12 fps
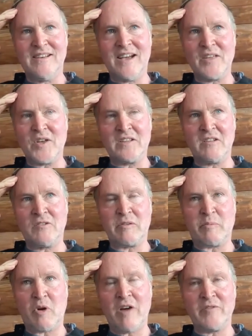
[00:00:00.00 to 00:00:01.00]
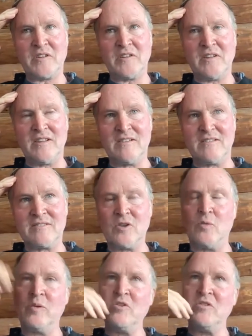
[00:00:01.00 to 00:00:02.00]
I thought this was prophecy.
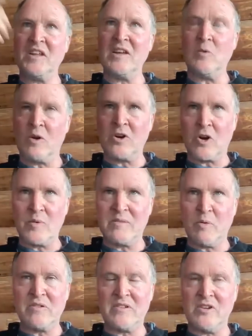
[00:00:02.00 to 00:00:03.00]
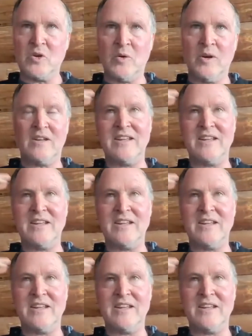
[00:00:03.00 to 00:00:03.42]
So when you say a word, aren't we supposed to do it?